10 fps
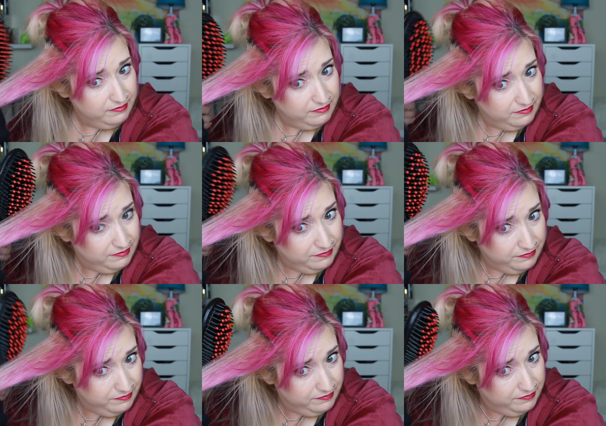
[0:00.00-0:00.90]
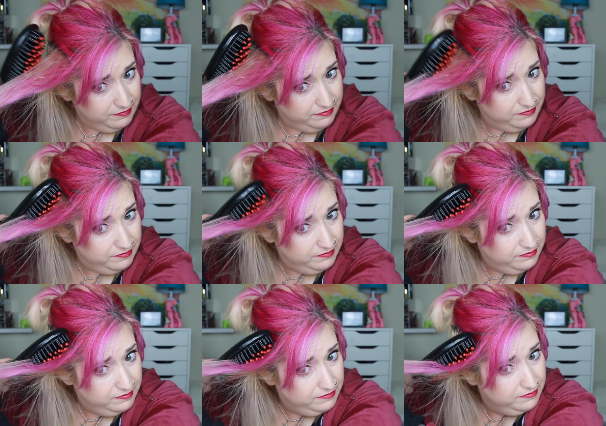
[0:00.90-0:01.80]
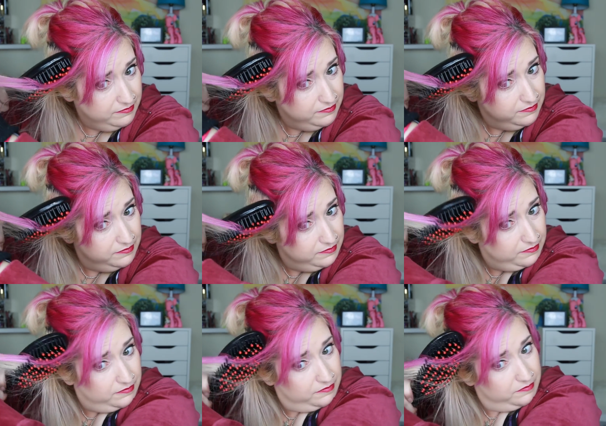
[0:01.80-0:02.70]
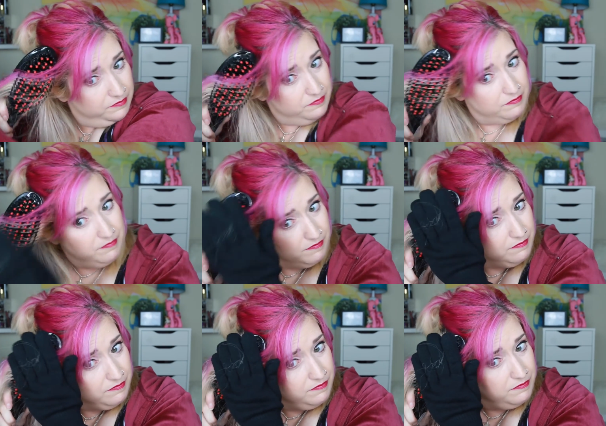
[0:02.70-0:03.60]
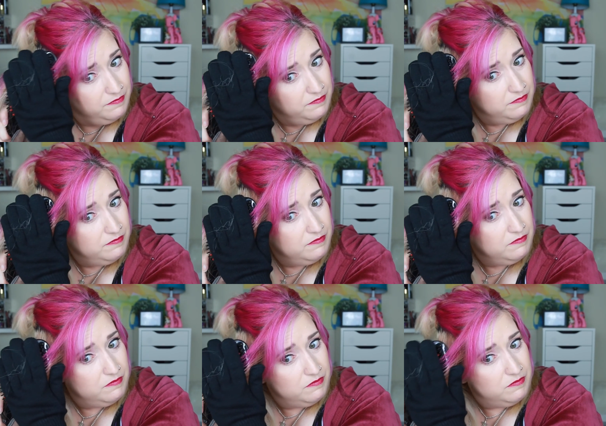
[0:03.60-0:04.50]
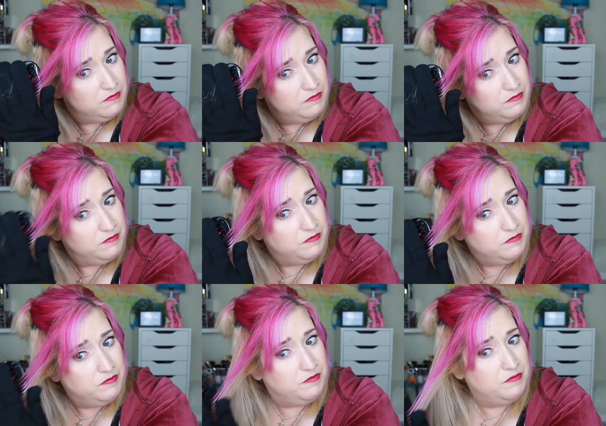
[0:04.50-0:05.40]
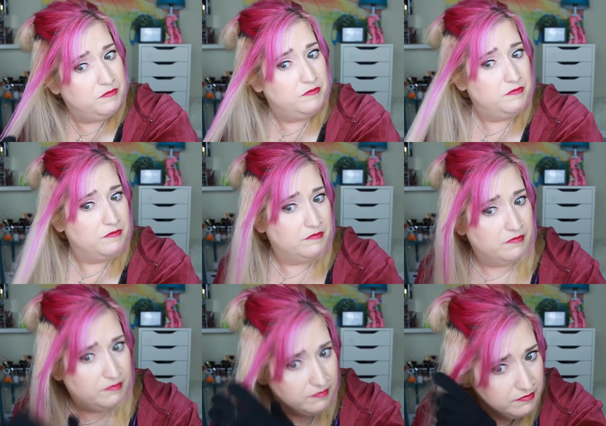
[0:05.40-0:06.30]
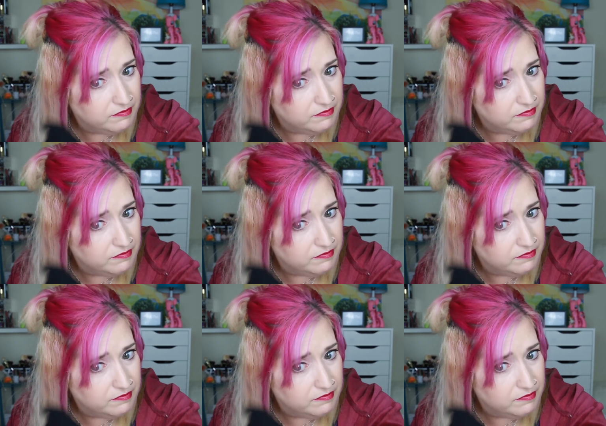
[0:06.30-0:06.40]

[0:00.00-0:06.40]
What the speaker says: (silence)